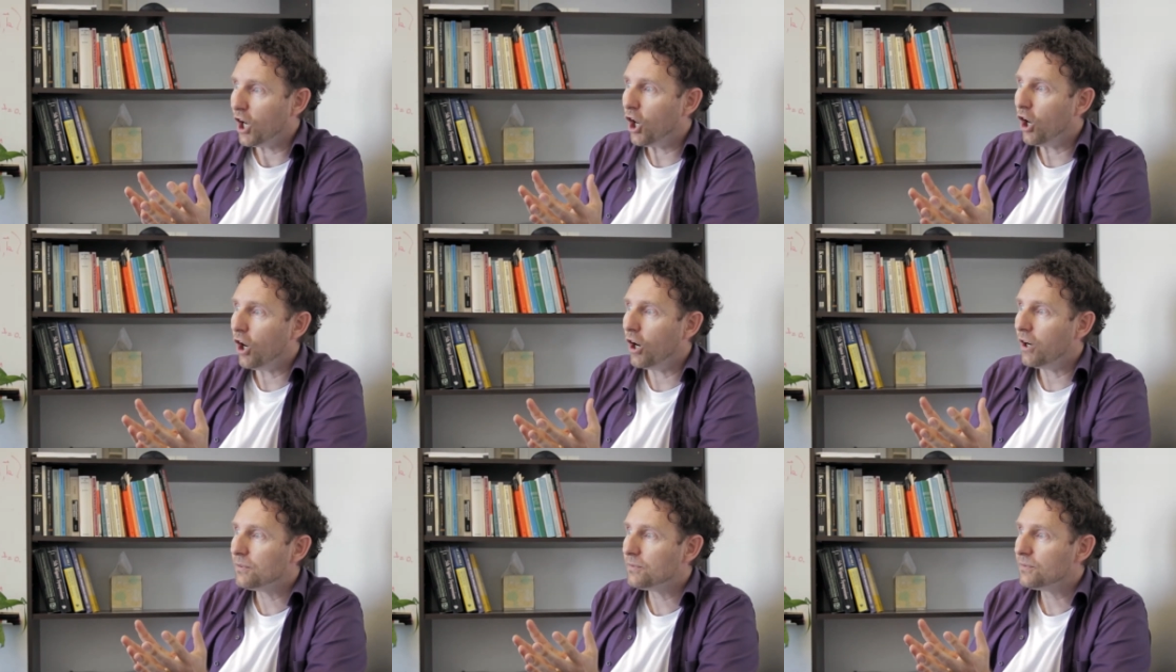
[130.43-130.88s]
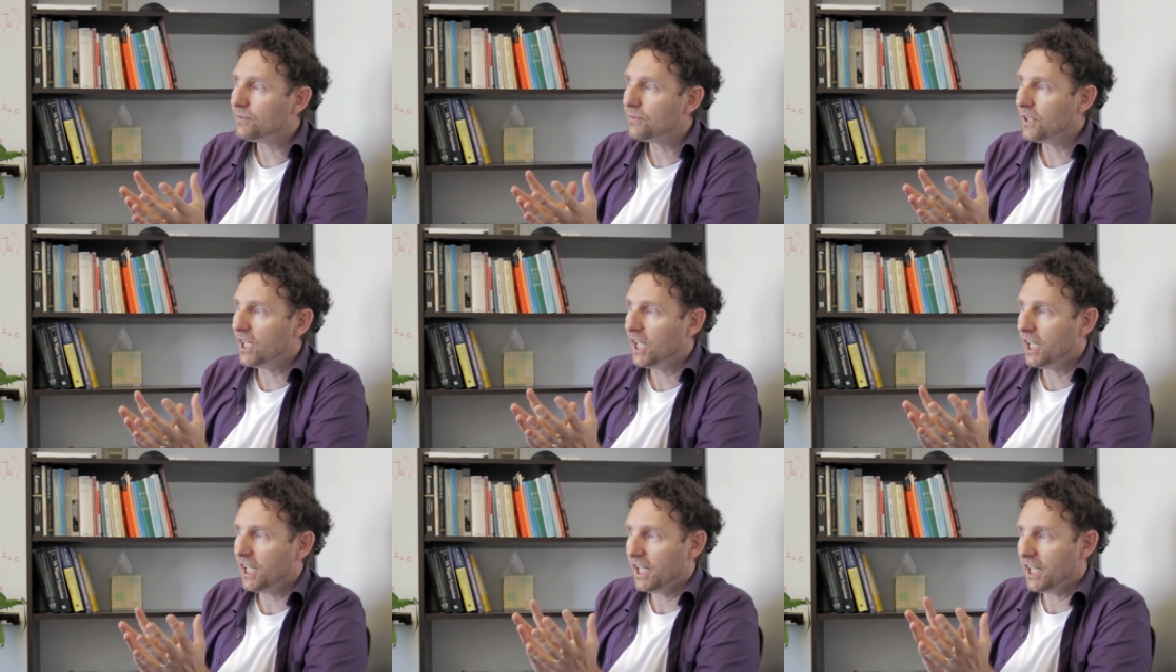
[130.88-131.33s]

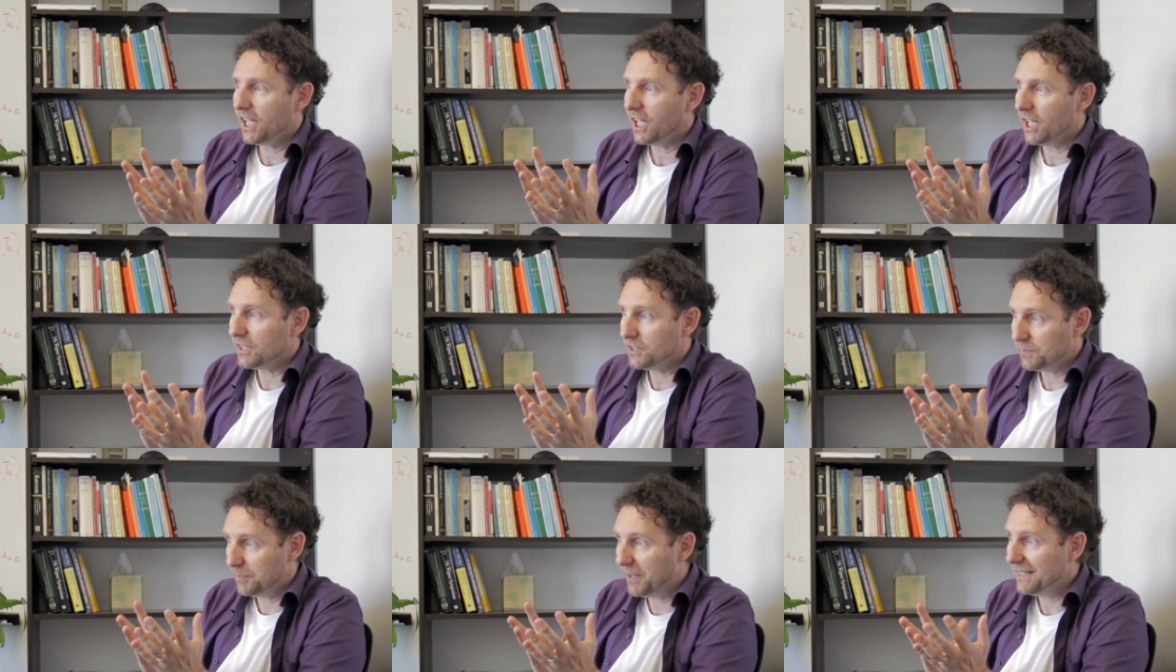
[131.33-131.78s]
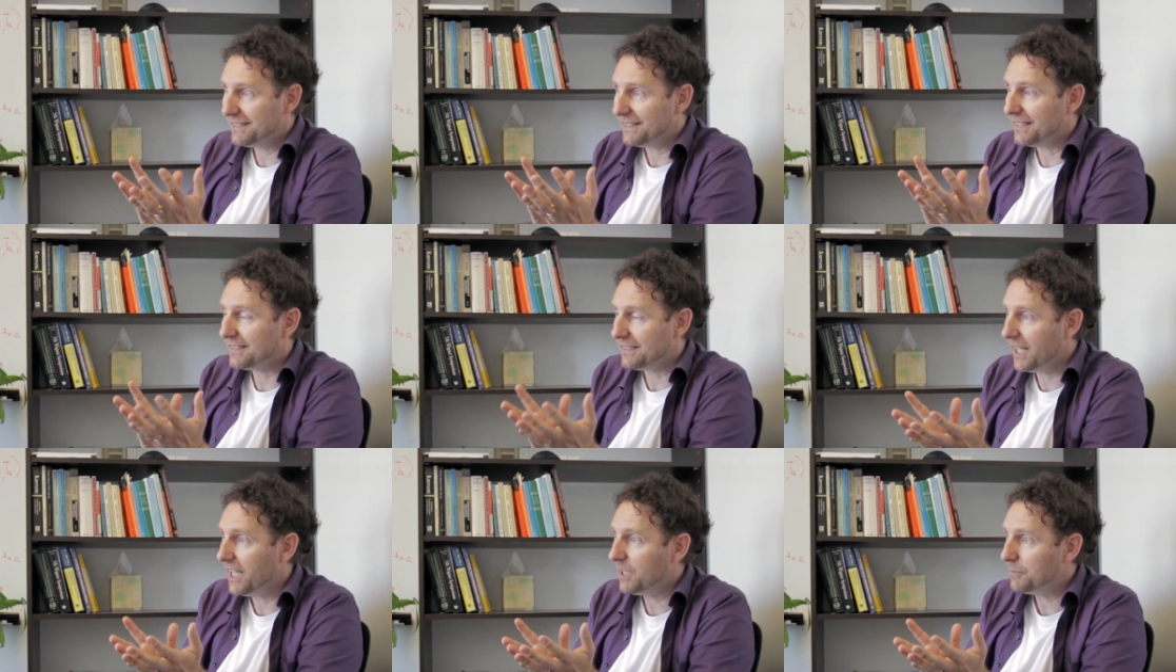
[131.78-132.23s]
of space
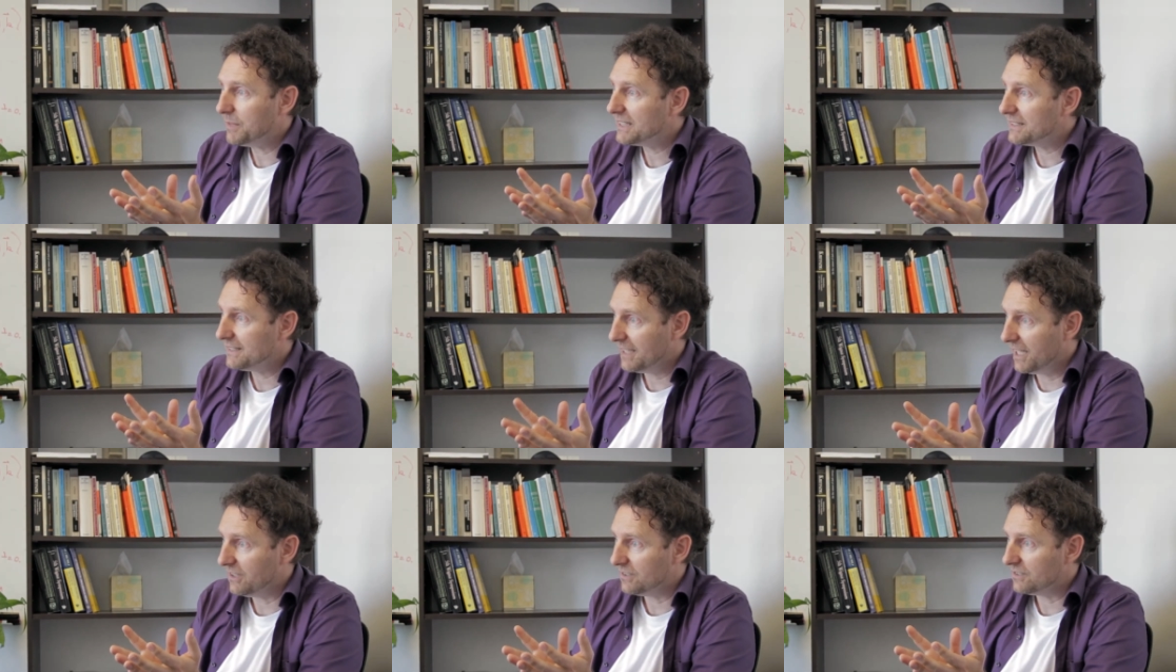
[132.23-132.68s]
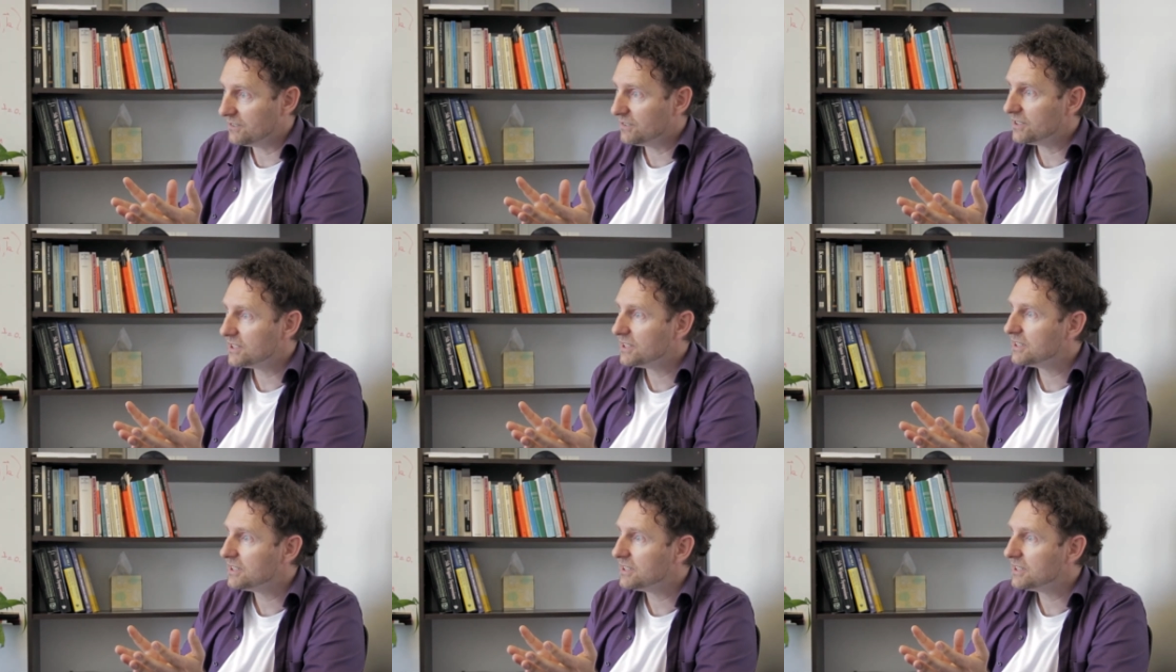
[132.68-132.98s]
and time itself.